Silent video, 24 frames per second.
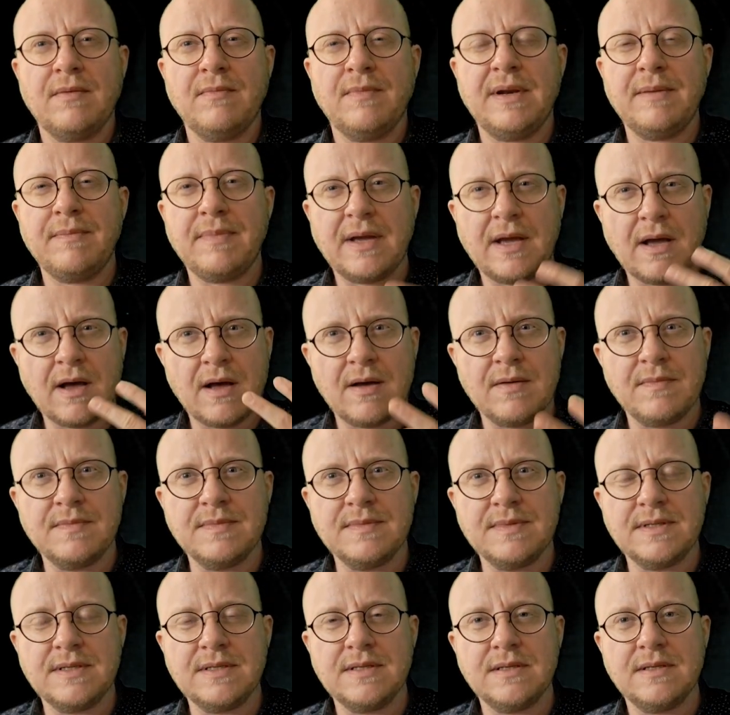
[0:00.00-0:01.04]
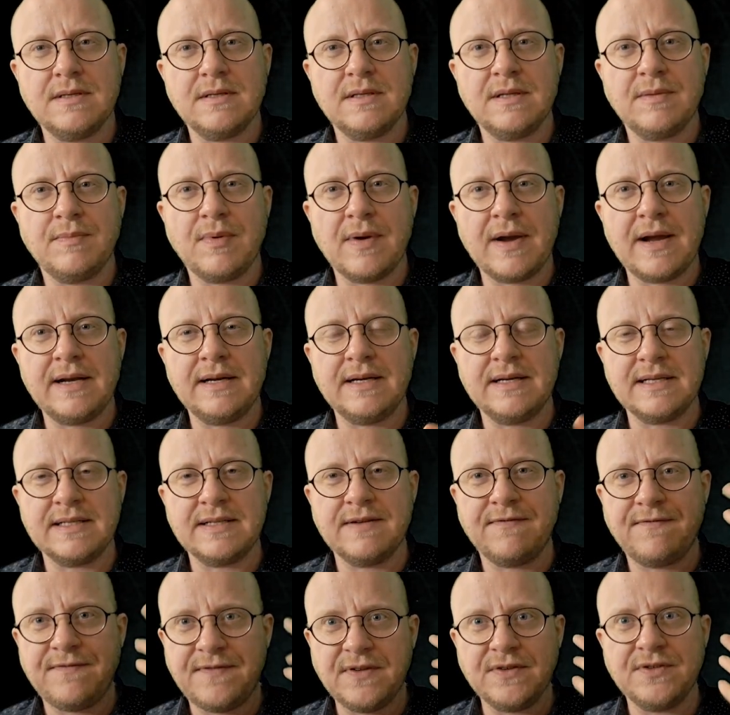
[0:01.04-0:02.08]
the brain
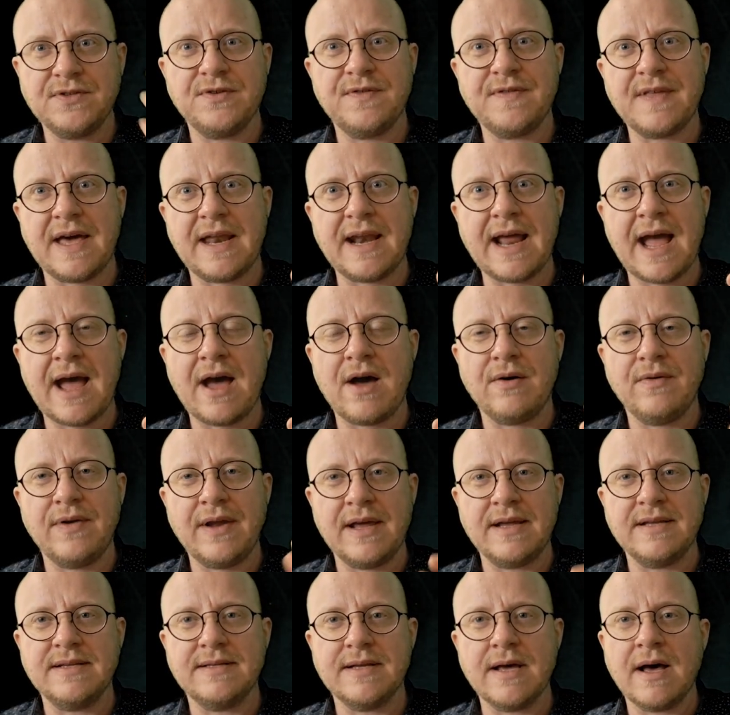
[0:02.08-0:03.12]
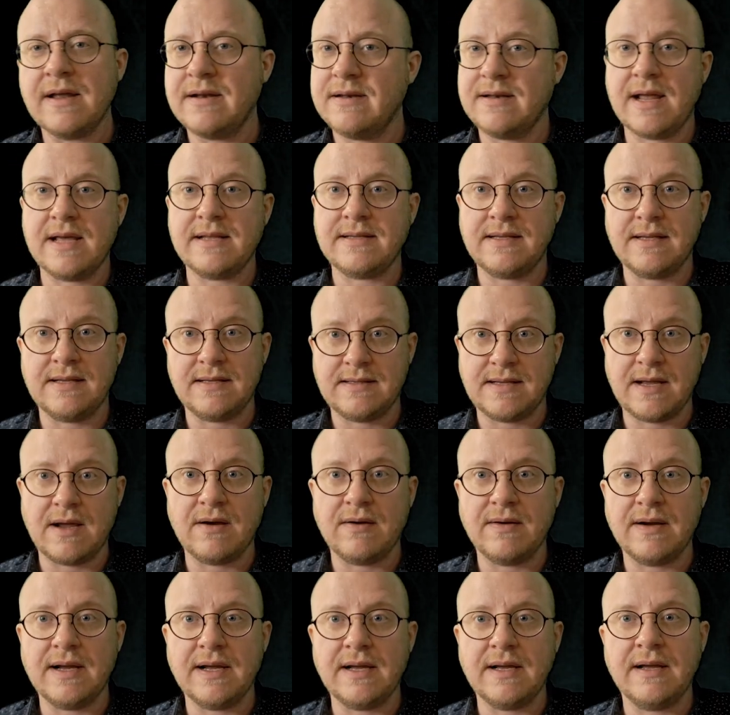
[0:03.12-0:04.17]
doesn't filter that out as
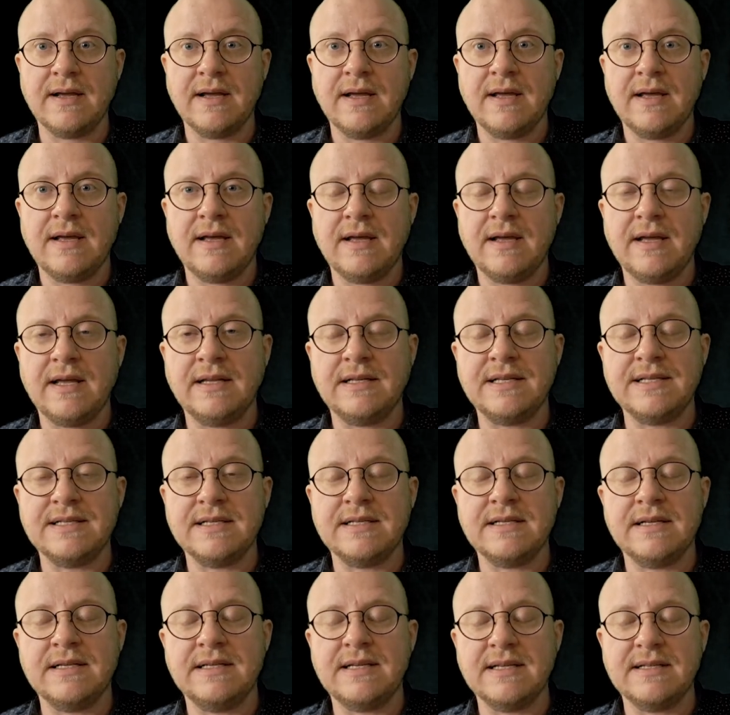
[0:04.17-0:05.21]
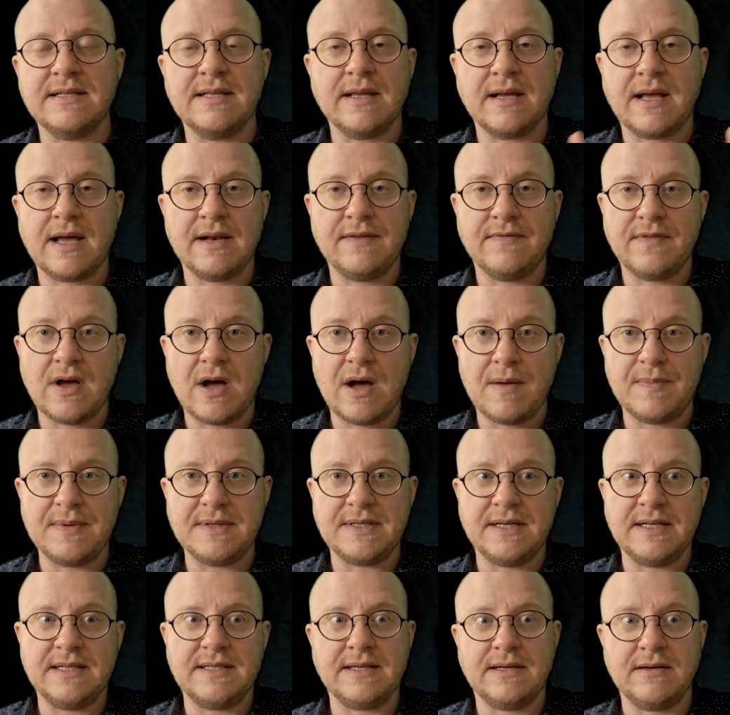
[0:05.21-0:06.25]
unnecessary. It does the kind of the
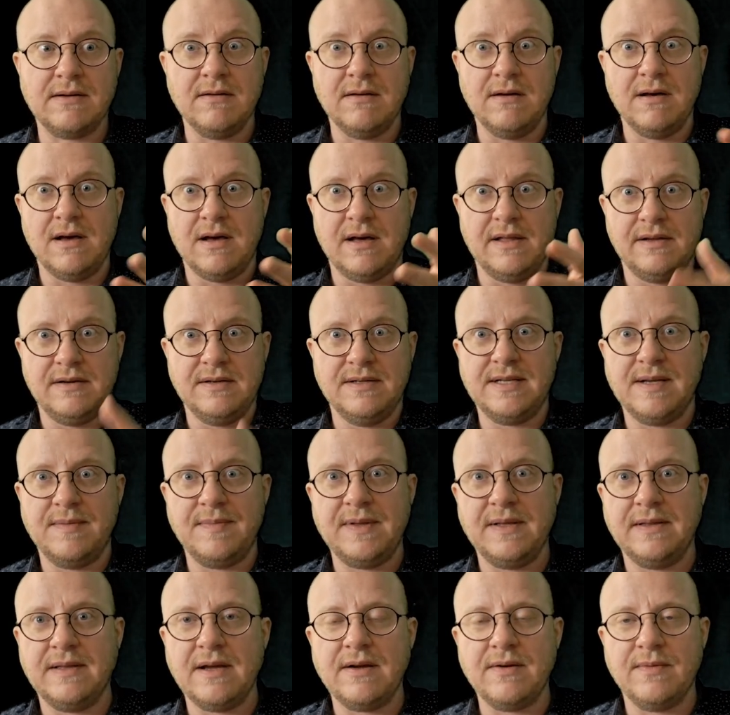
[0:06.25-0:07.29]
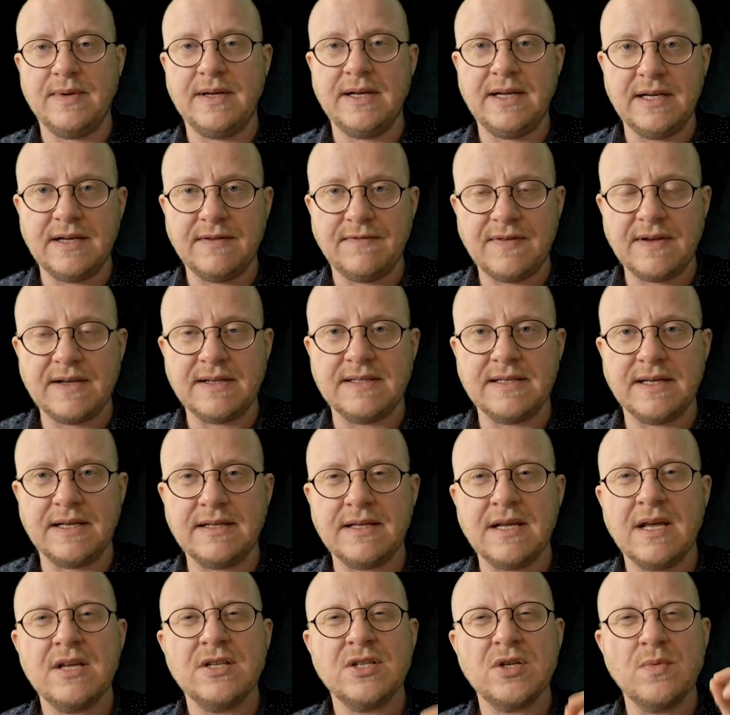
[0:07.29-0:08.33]
opposite. It's there's something there, we need to fix
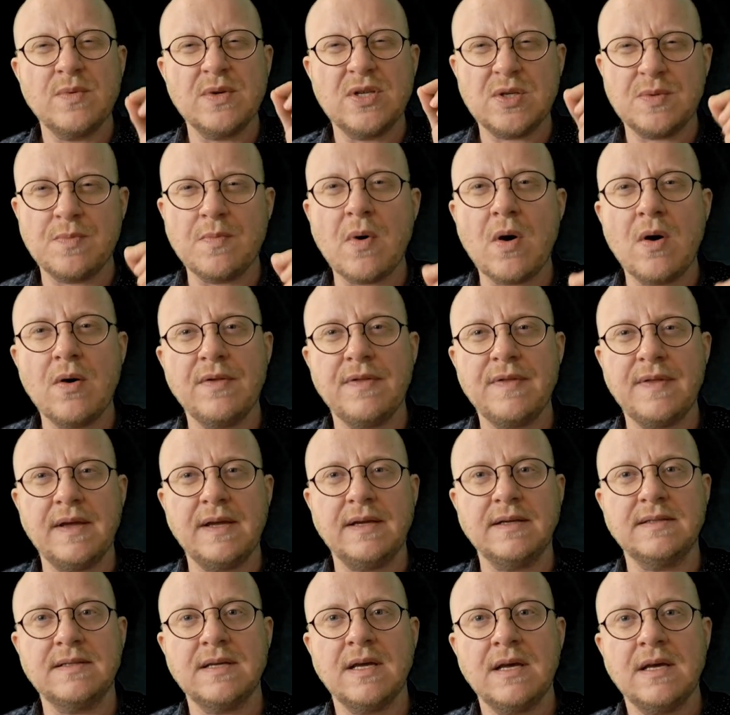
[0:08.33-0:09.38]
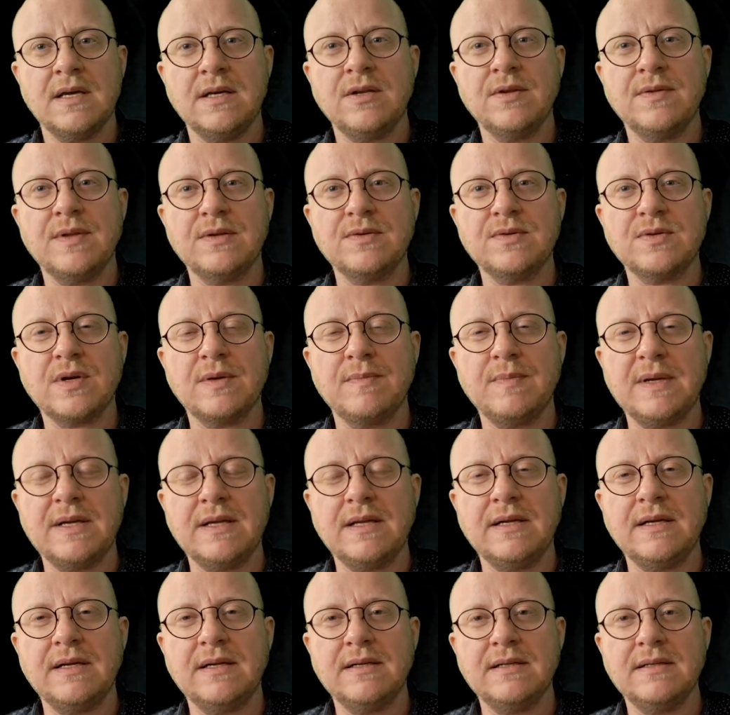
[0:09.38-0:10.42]
it. So with small things, those can
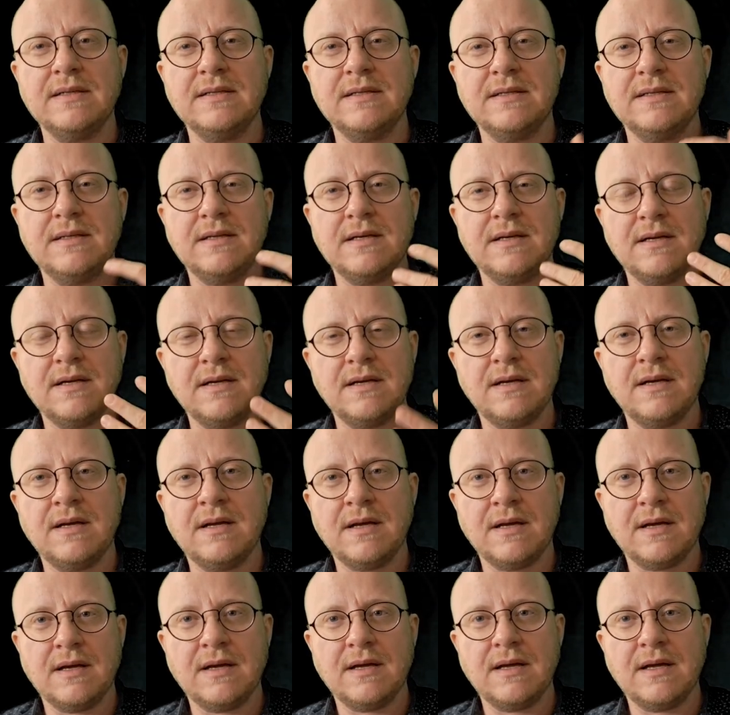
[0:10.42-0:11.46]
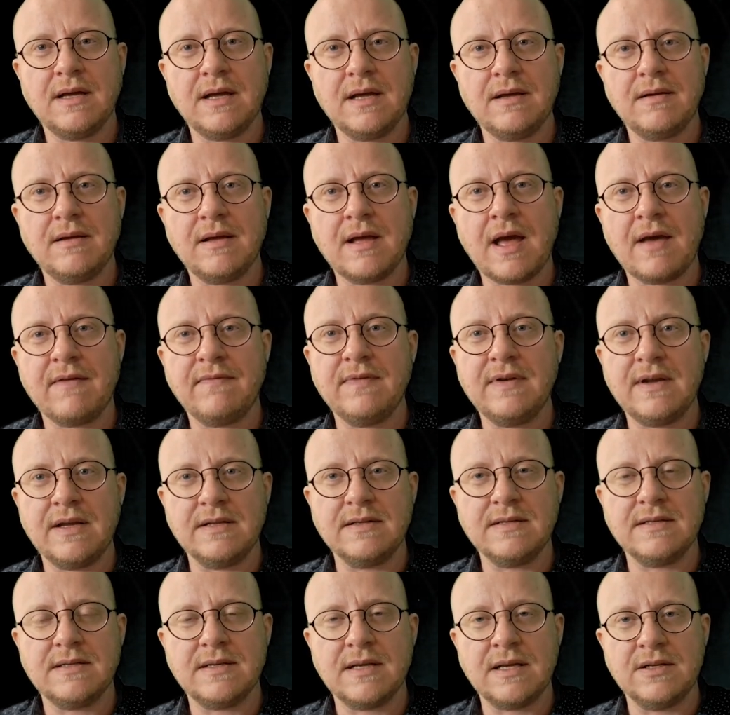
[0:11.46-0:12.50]
be
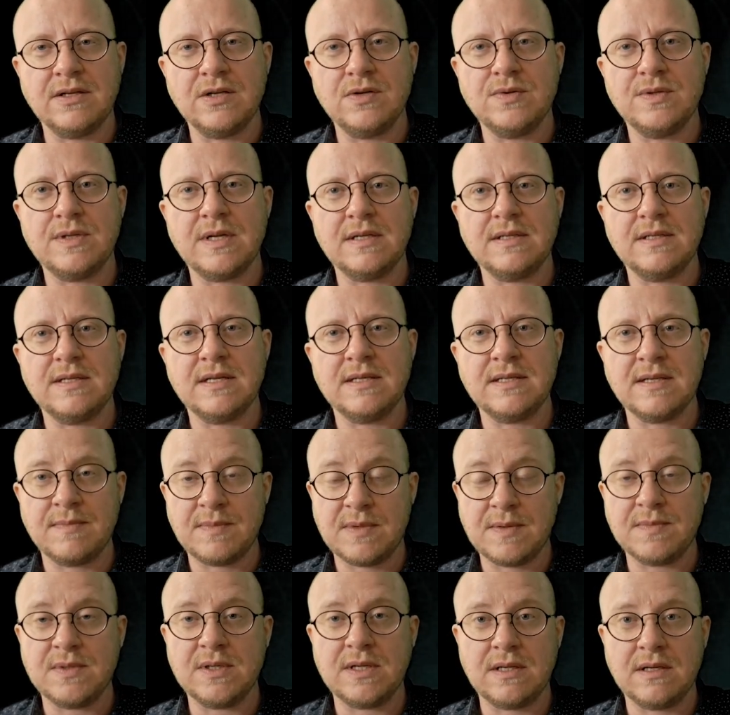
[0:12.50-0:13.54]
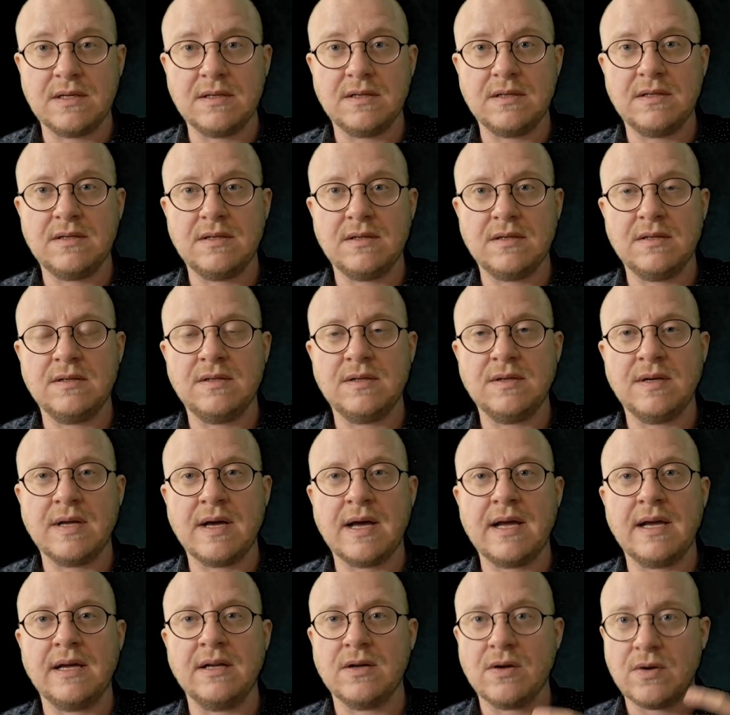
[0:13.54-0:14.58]
evidence and used as symptoms to
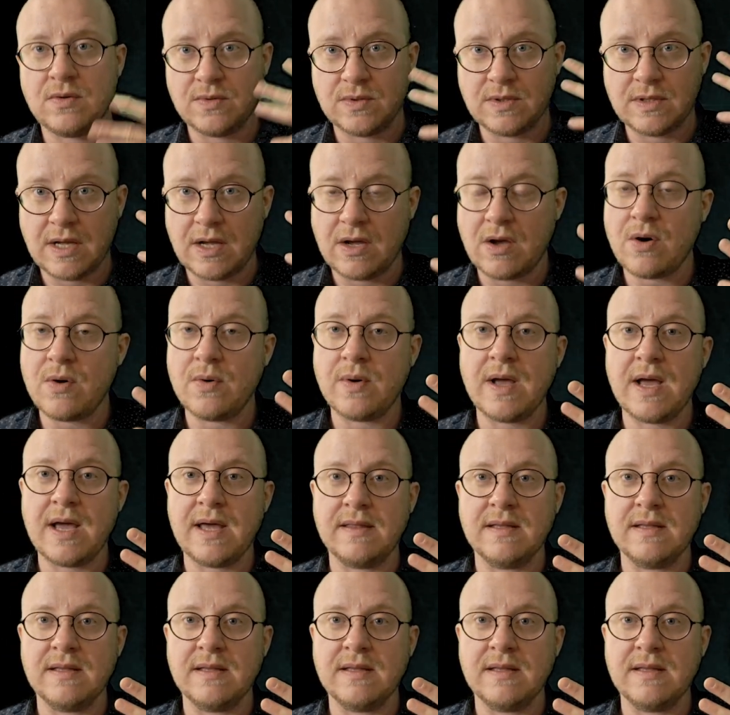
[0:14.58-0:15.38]
diagnose, like, okay,